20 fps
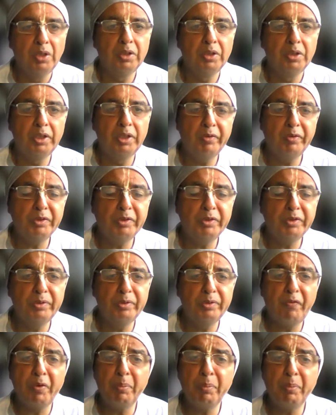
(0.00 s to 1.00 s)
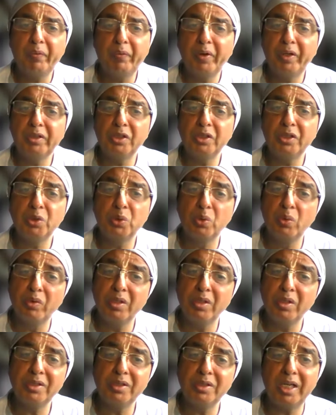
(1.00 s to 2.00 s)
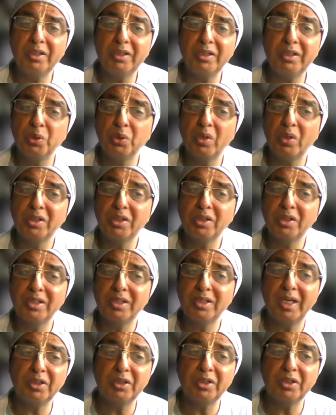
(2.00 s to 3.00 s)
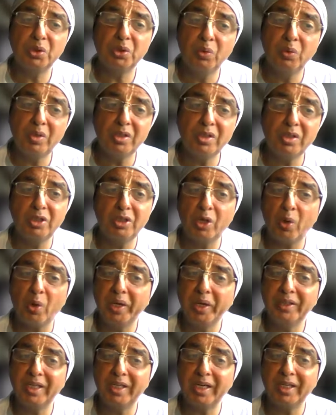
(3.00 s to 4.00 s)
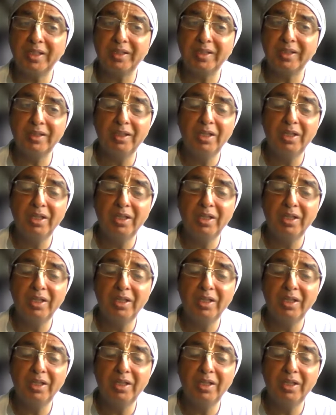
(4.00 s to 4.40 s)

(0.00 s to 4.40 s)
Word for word: the dif- difference between the suras and the suras is that the suras knowing that